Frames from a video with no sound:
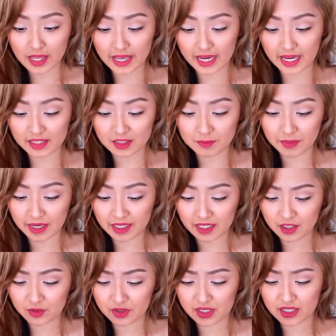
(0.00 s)
And the main
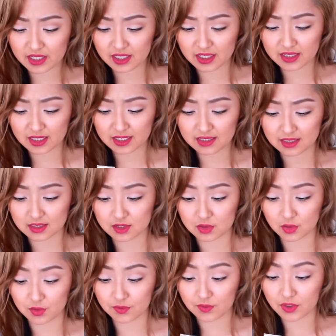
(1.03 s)
ingredient in this is
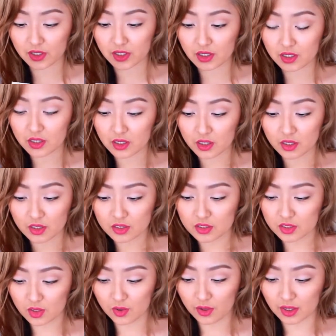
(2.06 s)
sulfur.
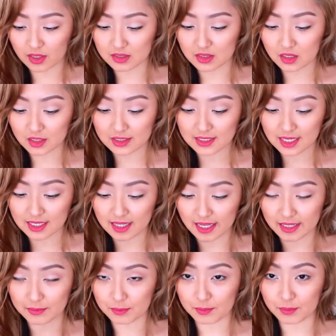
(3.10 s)
So as long as it's not
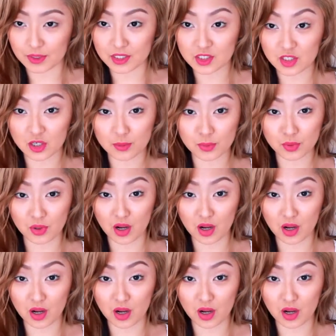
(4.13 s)
like benzoyl